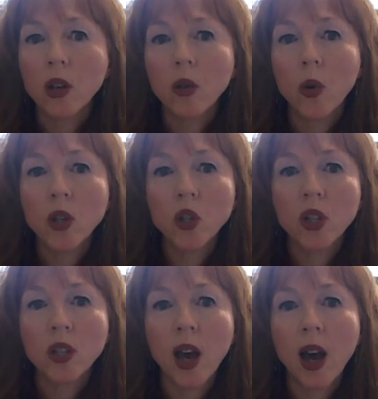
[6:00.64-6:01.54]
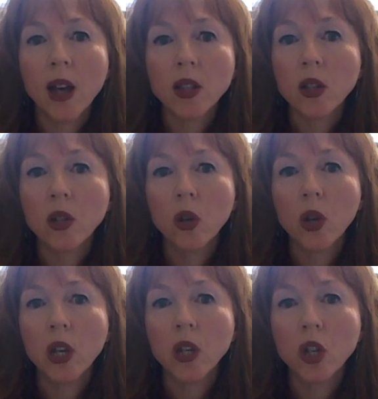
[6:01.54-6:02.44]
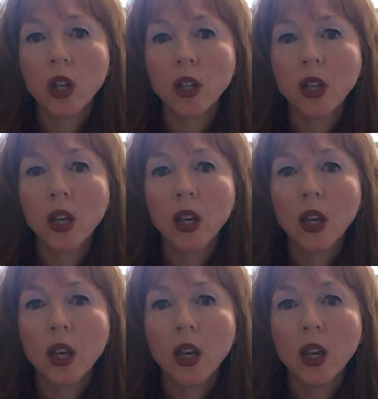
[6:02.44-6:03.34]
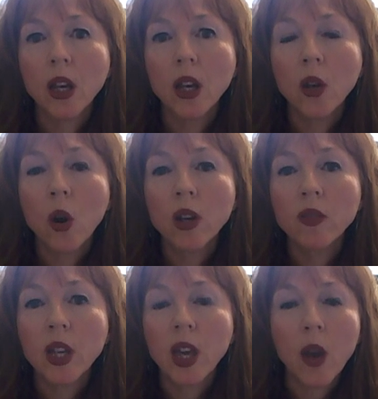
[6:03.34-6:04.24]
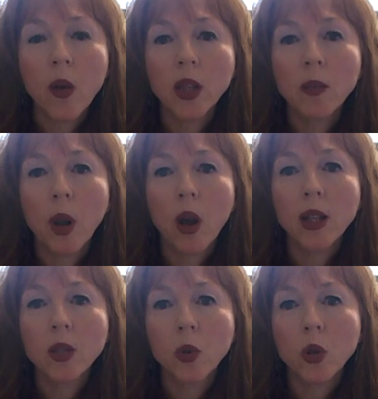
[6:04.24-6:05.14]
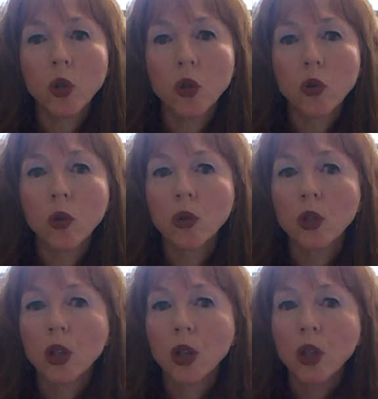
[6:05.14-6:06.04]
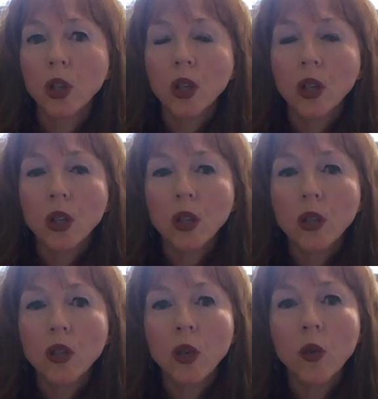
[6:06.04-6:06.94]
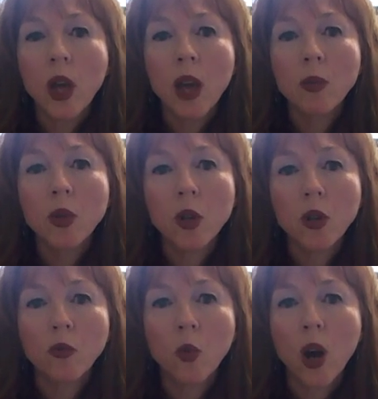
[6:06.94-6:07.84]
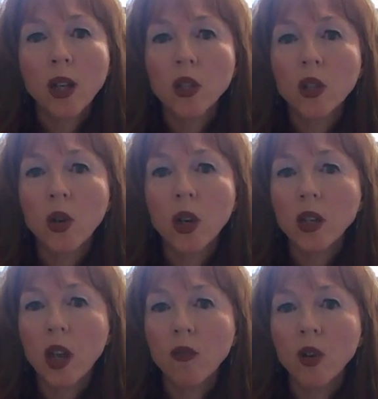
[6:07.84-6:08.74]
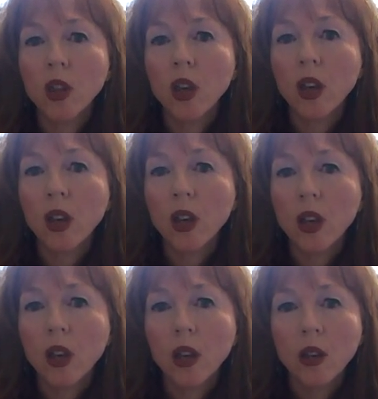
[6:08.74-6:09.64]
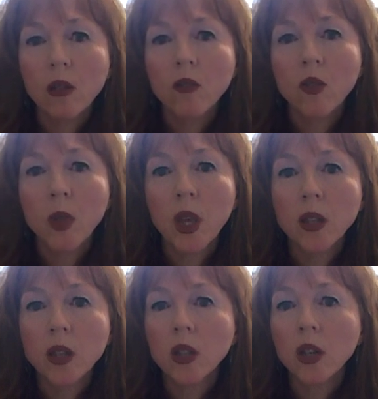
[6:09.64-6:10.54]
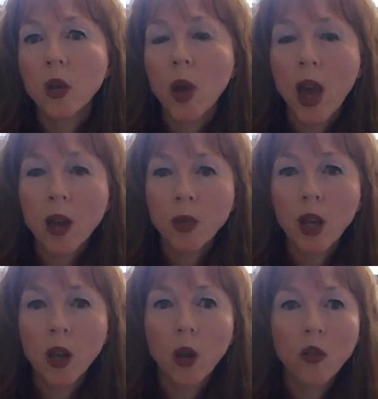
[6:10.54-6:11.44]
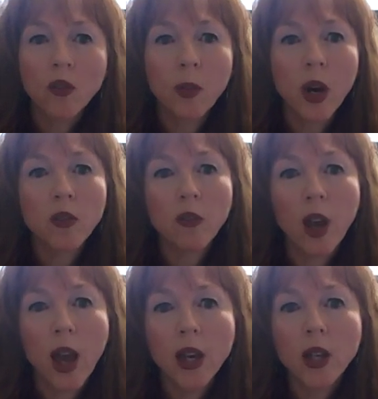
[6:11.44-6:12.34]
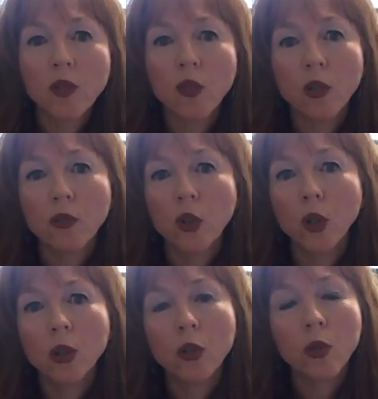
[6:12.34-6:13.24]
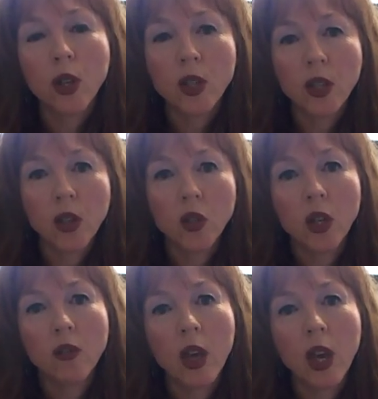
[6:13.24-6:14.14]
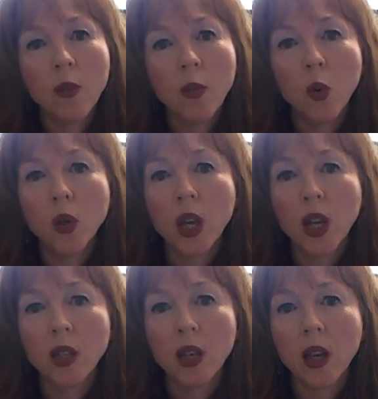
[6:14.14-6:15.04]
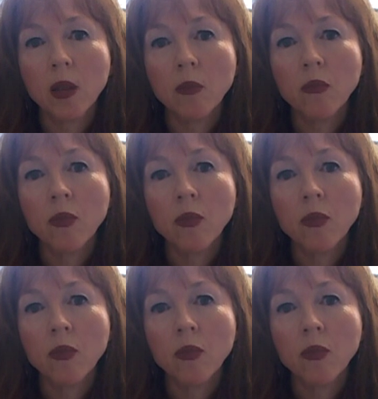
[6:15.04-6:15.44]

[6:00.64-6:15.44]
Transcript: no questions asked, in her kitchen, not even caring the blinds weren't drawn, so your neighbours could have widescreened everything from the instant you had me aloft by the flanks for a full 360 of airborne kissing